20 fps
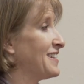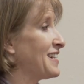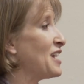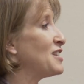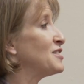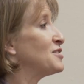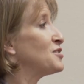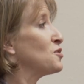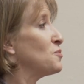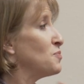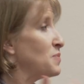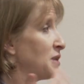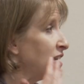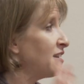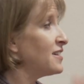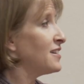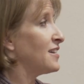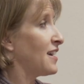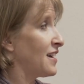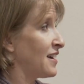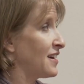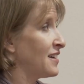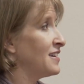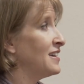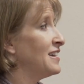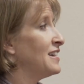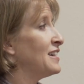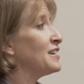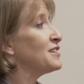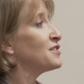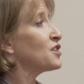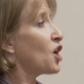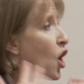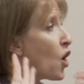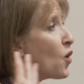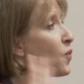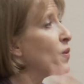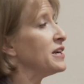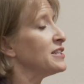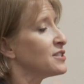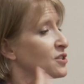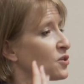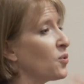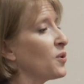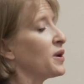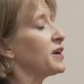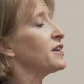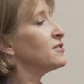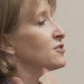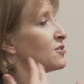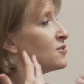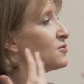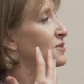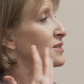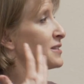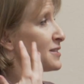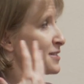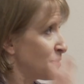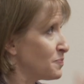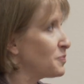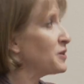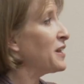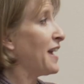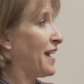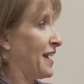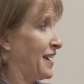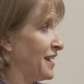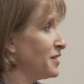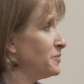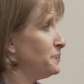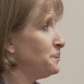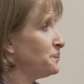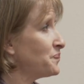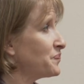And so media is always going to display